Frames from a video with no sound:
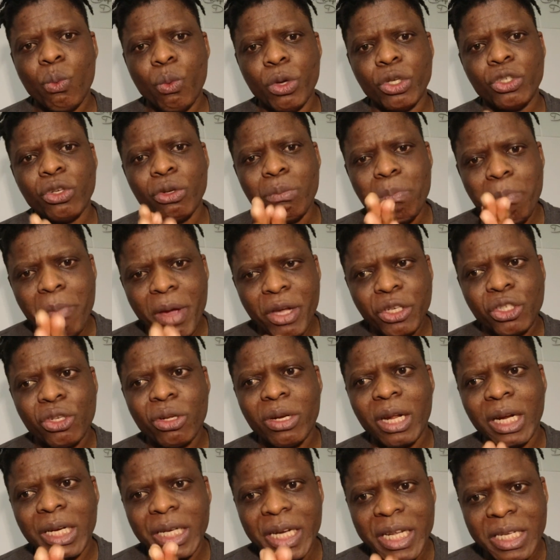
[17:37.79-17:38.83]
We should make
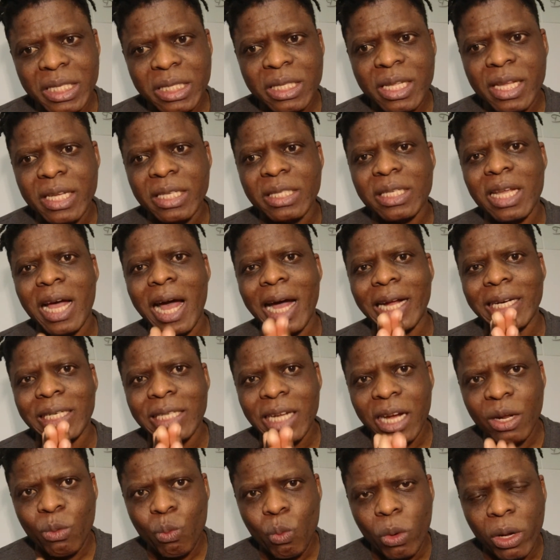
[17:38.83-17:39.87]
sure that these things are
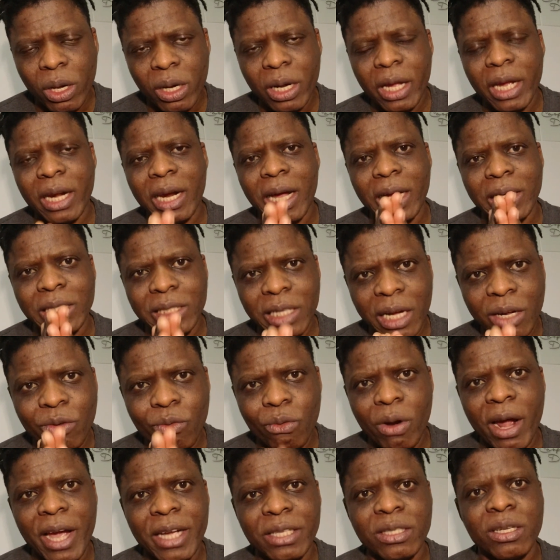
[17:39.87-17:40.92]
done well and are
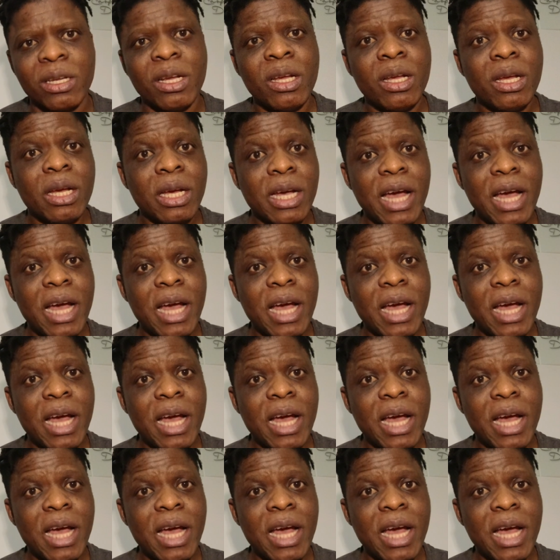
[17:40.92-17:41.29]
done right.